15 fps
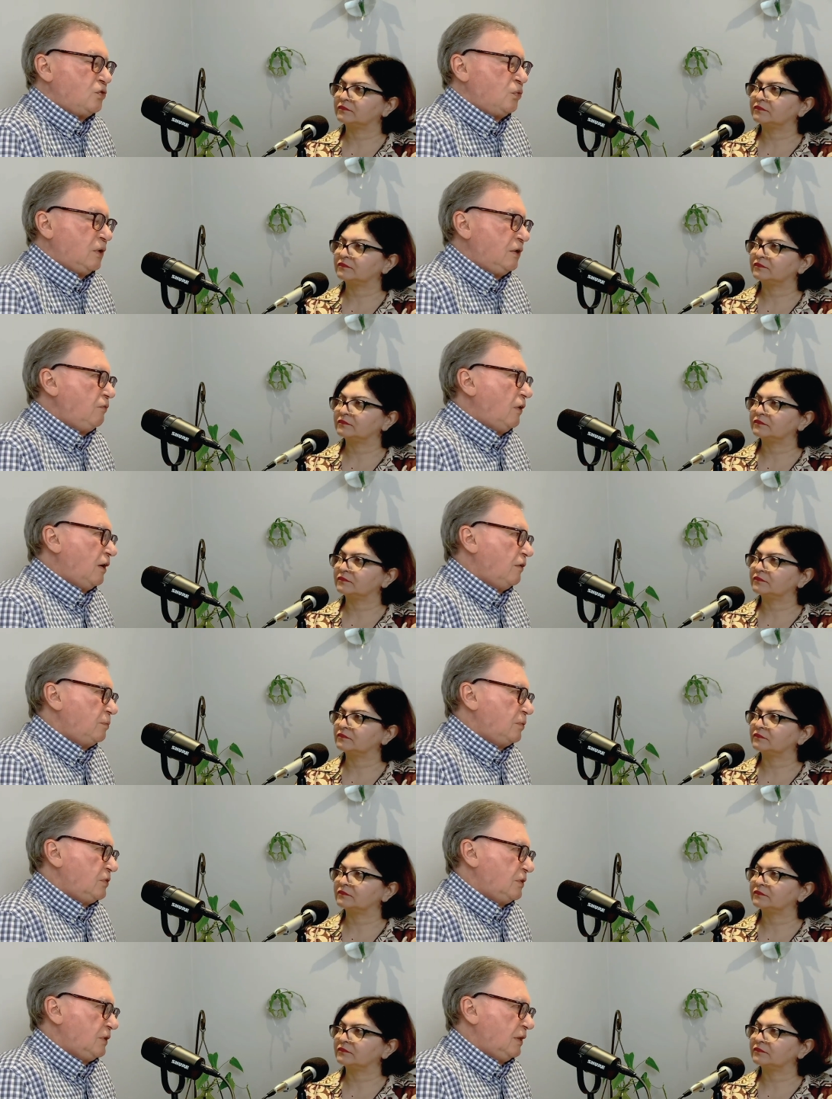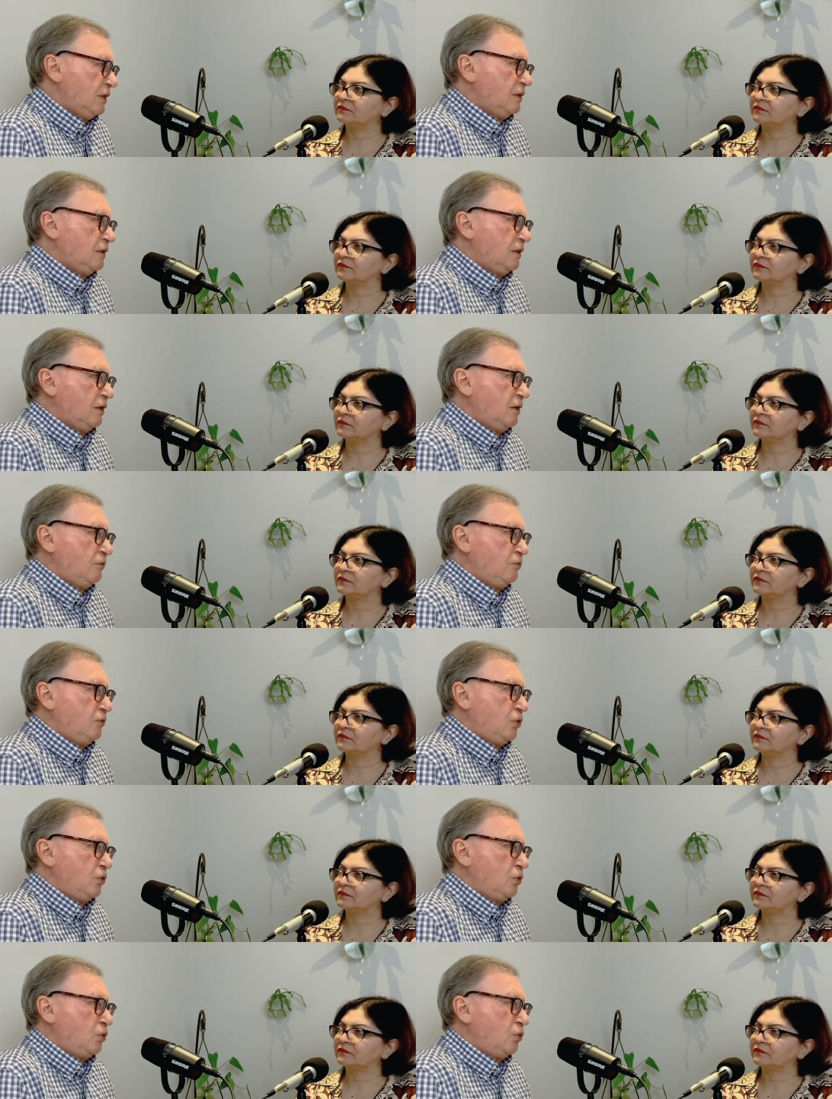Speaker 1: 25% of
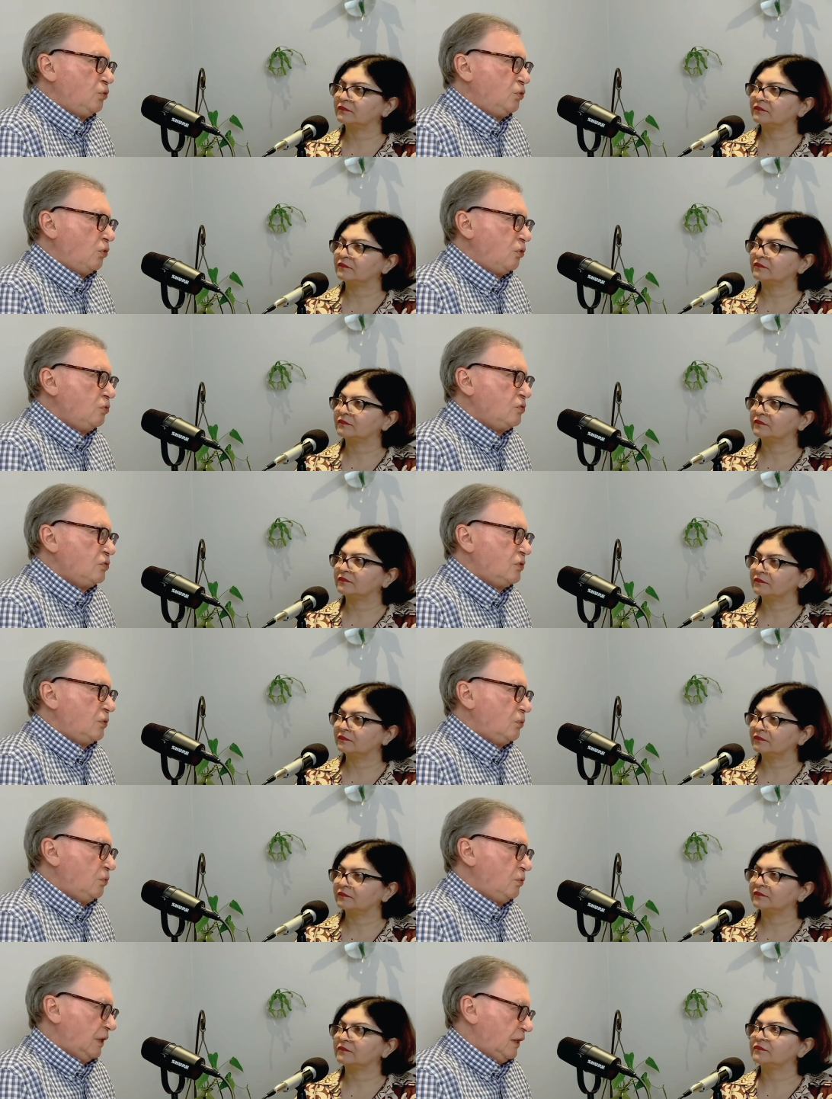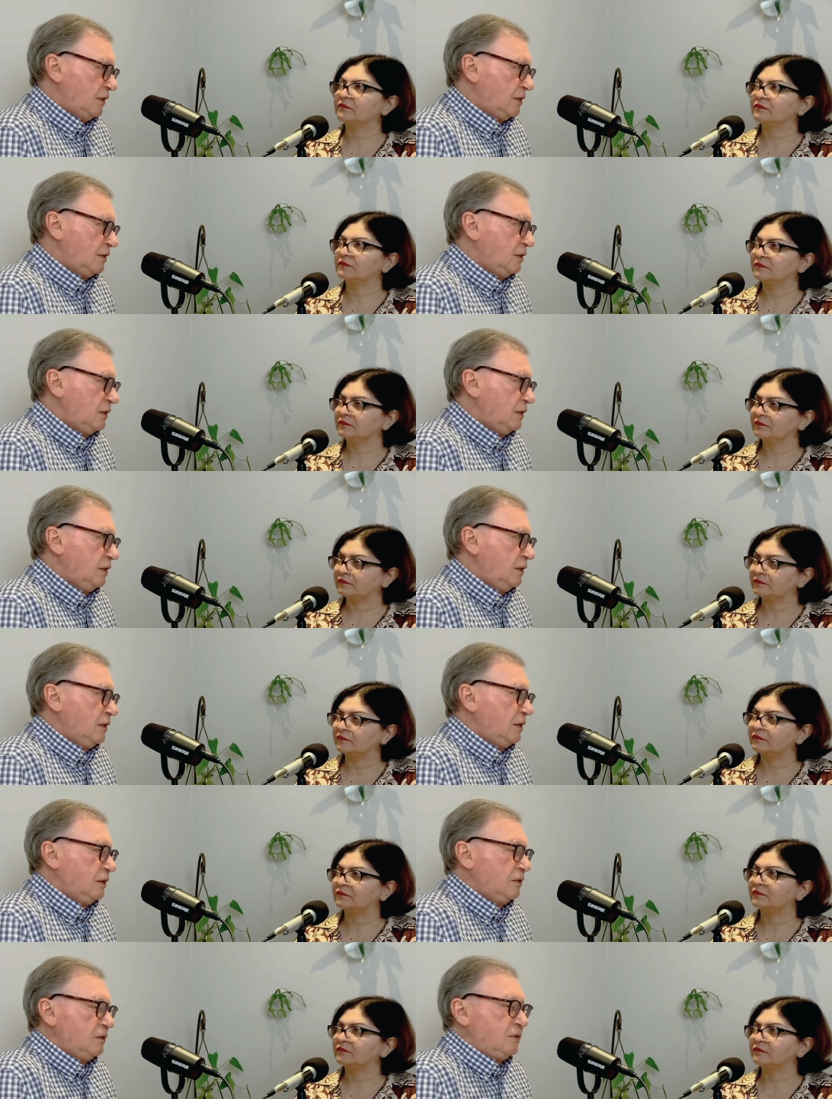your gross rent
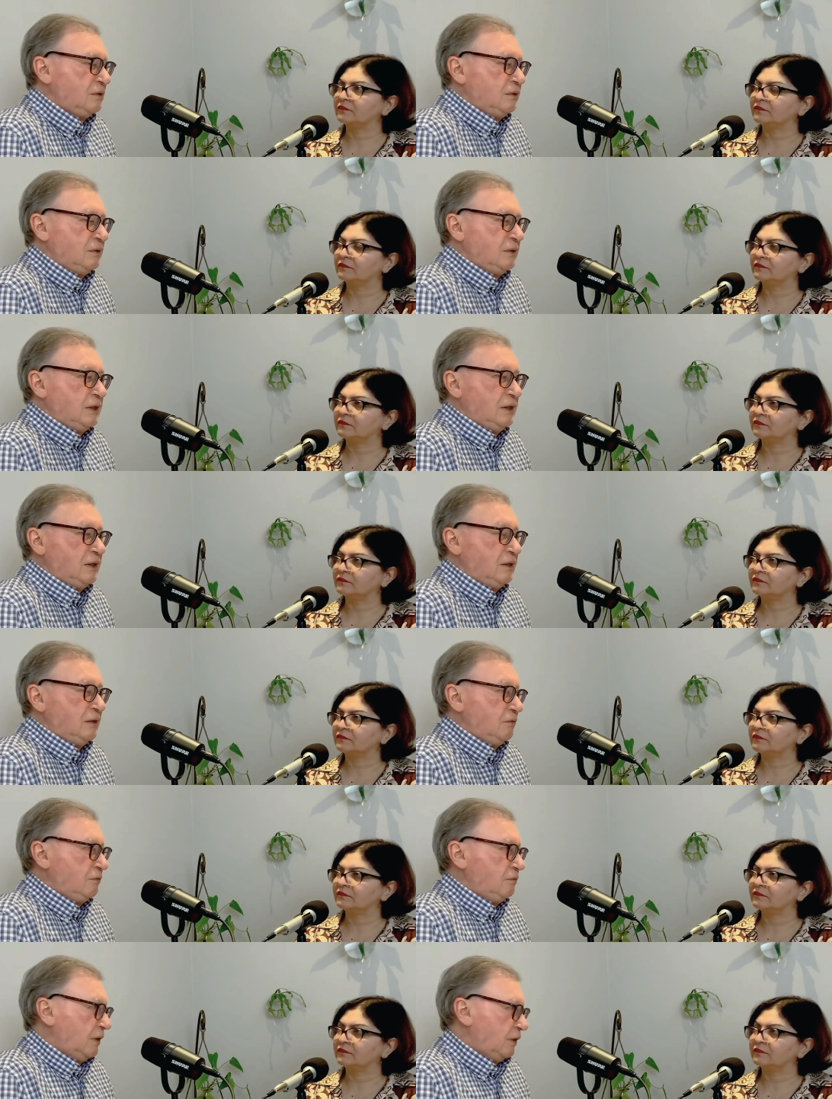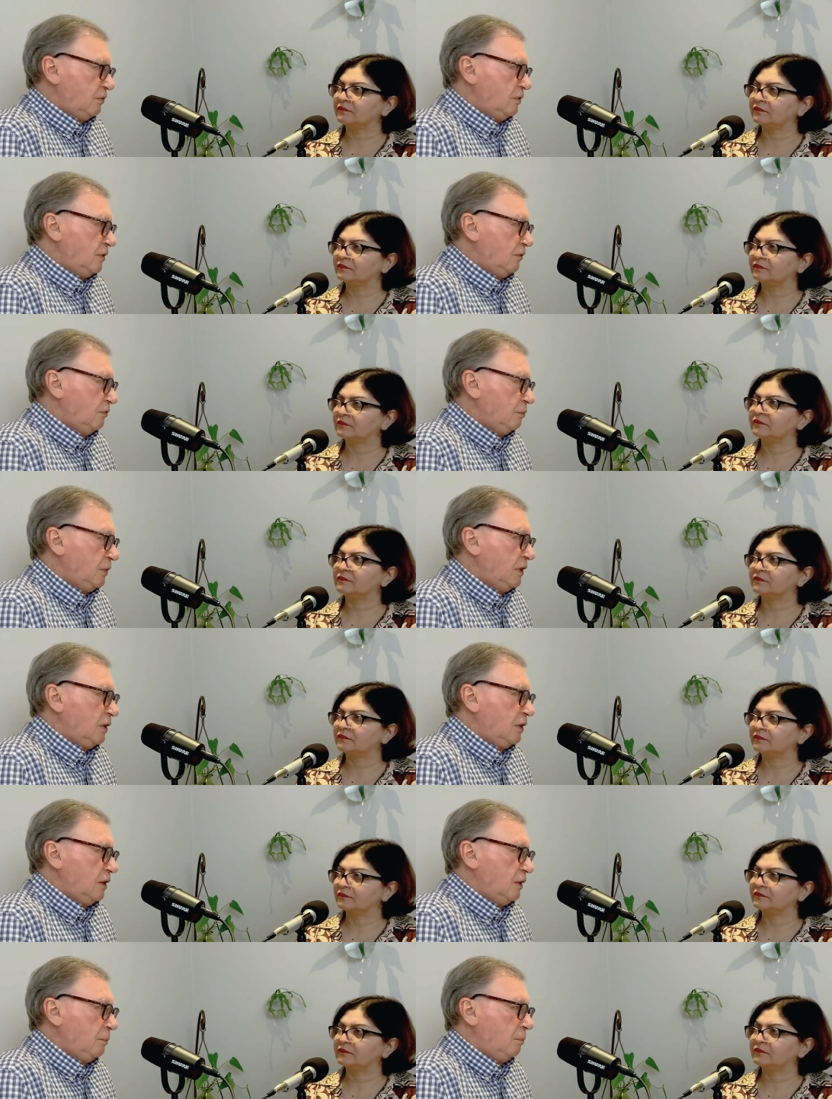to the federal government
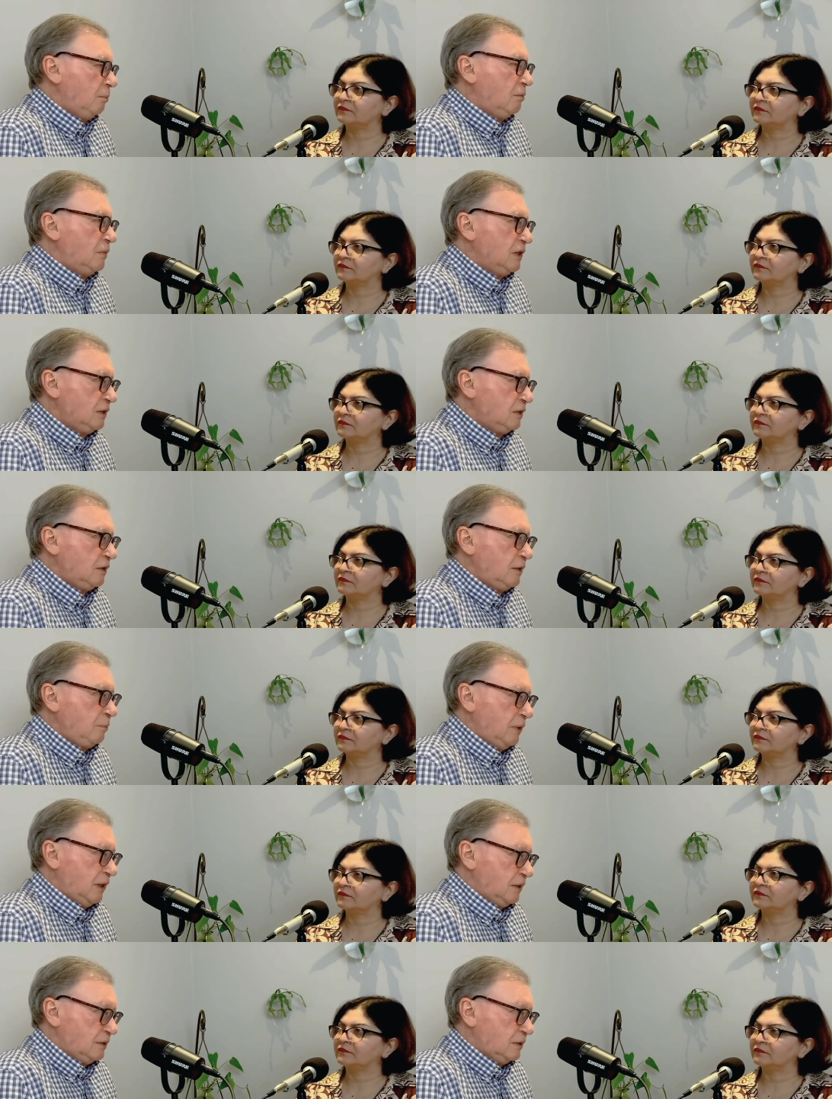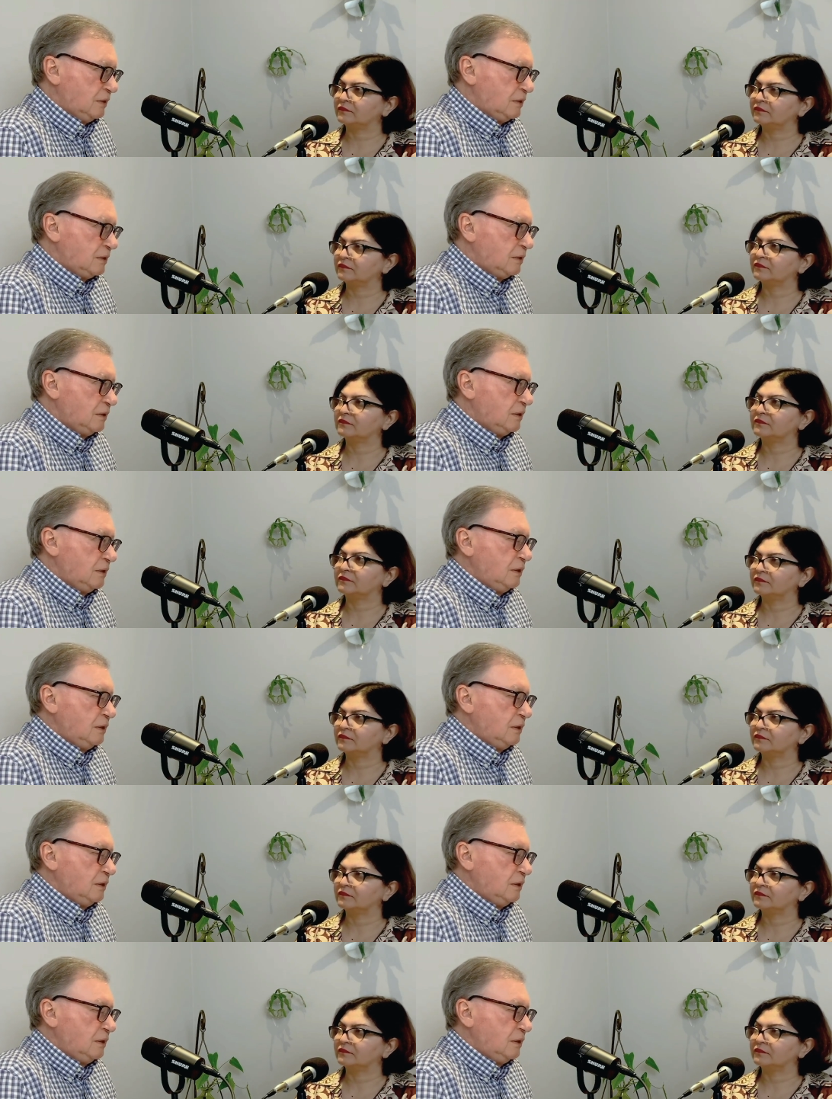on a monthly basis.